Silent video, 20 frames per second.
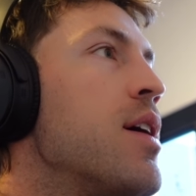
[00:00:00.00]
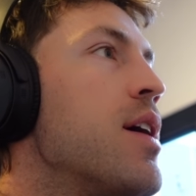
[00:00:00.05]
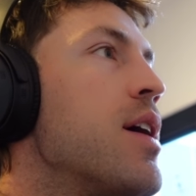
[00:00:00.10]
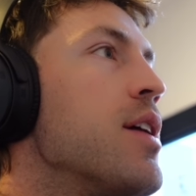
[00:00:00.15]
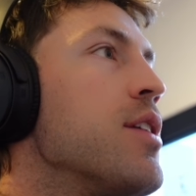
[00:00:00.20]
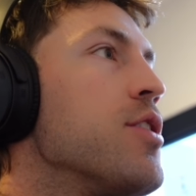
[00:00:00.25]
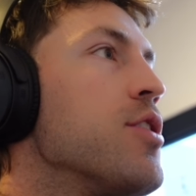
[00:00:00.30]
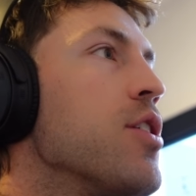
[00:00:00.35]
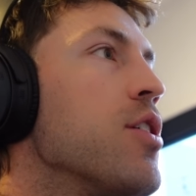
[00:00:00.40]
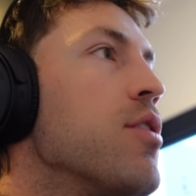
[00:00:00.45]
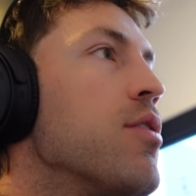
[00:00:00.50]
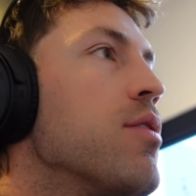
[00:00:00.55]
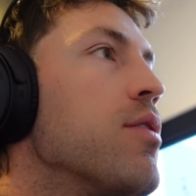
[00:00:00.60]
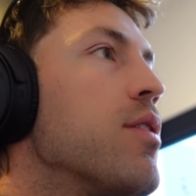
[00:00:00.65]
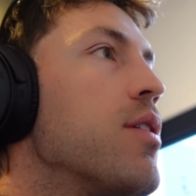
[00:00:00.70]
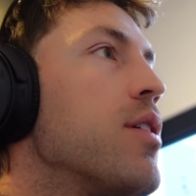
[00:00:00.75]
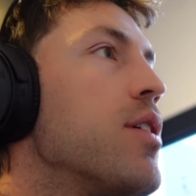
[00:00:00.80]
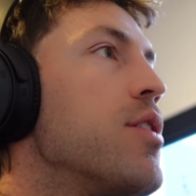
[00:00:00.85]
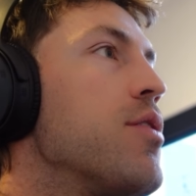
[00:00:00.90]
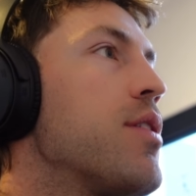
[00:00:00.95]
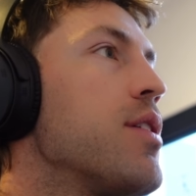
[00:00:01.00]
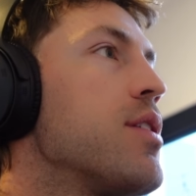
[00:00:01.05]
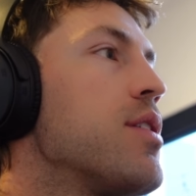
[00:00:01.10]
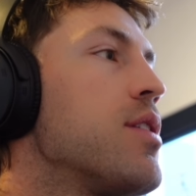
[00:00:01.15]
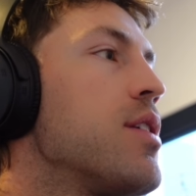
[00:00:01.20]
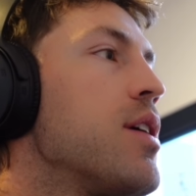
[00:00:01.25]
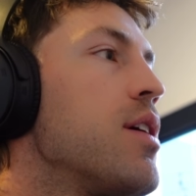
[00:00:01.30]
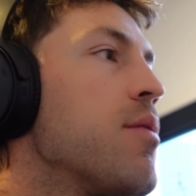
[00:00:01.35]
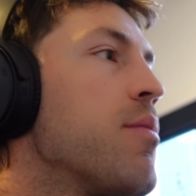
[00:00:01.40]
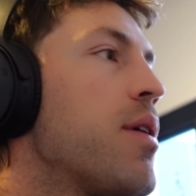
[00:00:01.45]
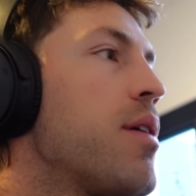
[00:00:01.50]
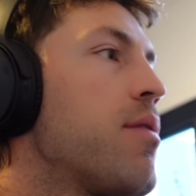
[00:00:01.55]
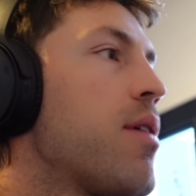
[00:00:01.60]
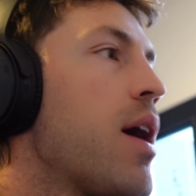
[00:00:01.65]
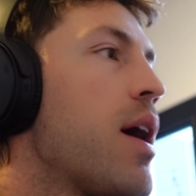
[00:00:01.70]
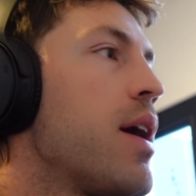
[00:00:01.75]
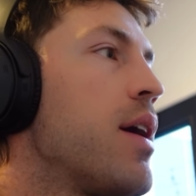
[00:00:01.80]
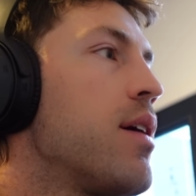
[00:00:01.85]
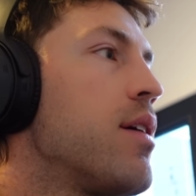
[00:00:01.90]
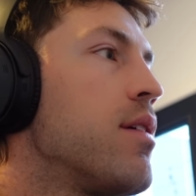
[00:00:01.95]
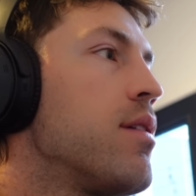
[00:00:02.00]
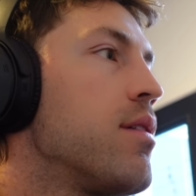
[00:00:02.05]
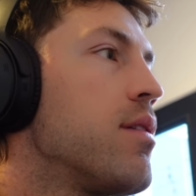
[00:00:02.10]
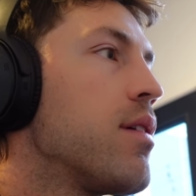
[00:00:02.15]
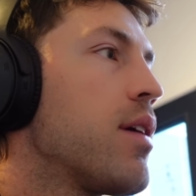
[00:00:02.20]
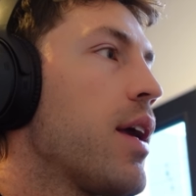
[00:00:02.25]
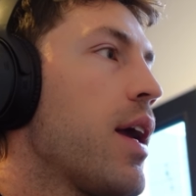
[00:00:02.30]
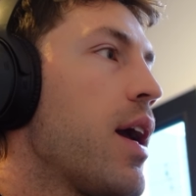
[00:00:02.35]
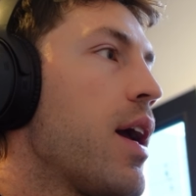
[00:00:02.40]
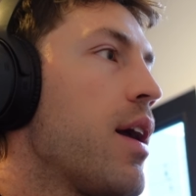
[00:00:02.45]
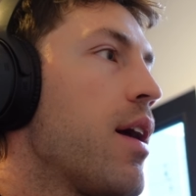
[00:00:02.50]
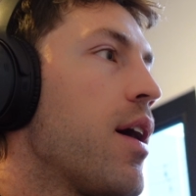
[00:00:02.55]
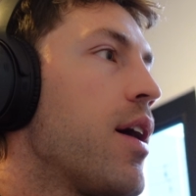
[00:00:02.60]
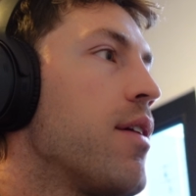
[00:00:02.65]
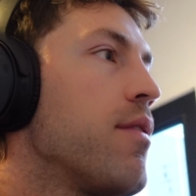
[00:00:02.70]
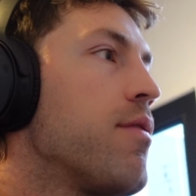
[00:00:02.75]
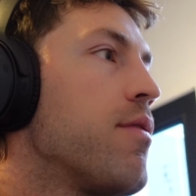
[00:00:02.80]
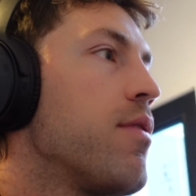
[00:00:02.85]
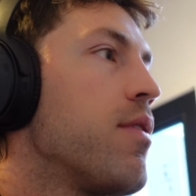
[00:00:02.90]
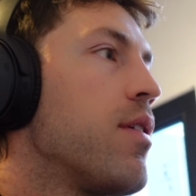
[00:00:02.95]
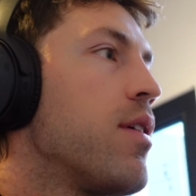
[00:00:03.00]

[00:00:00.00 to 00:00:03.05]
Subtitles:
And so you can see on my right, okay, I have